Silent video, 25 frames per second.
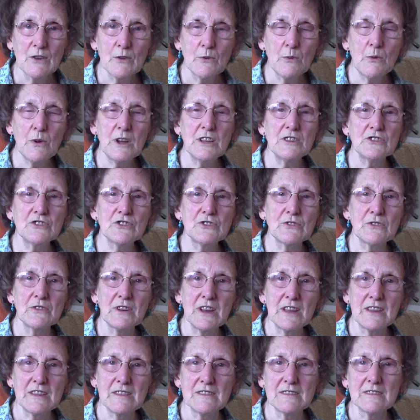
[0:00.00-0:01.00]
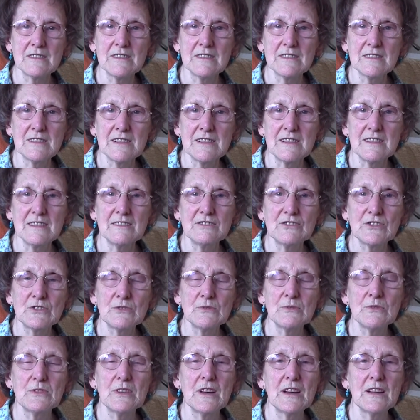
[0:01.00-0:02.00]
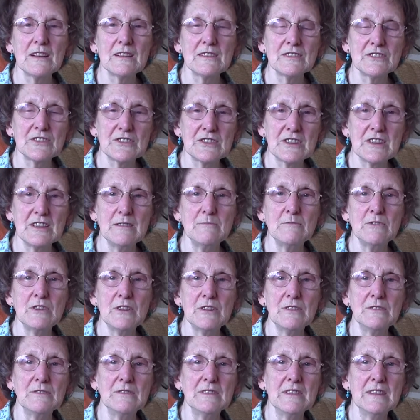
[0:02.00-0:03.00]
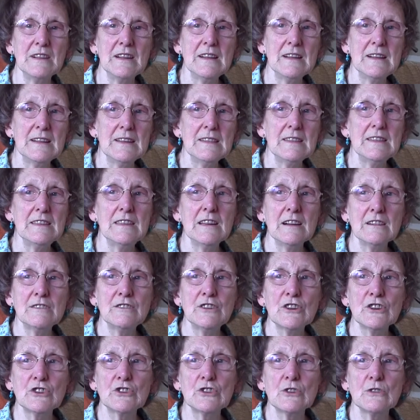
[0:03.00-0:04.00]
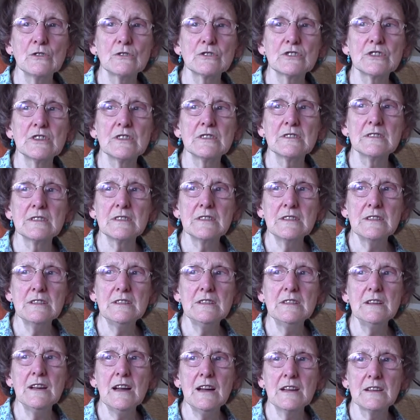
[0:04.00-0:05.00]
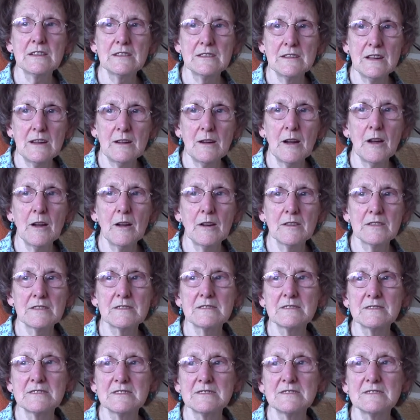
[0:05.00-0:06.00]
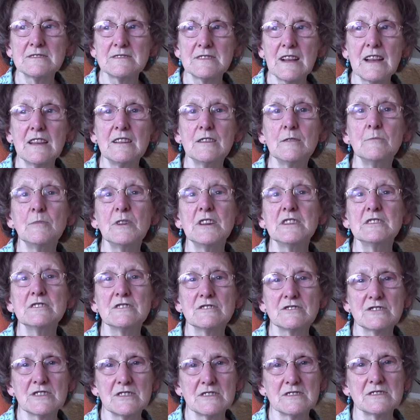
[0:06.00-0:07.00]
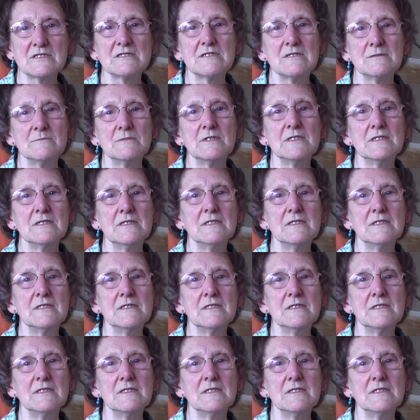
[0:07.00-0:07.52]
quite so regularly, and so that list came down. The younger doctor, he had a, a slightly better system,